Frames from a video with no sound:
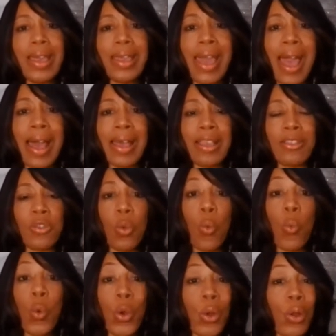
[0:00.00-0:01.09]
Guys,
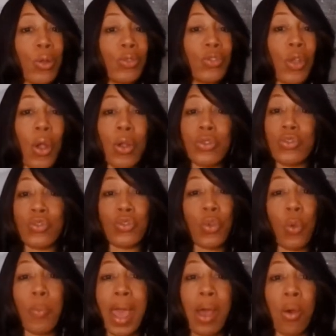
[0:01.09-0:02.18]
words are so
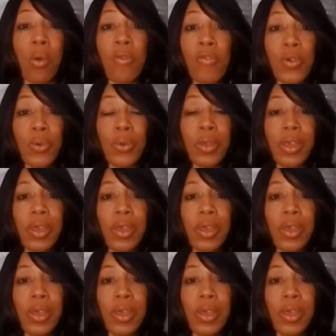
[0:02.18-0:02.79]
powerful.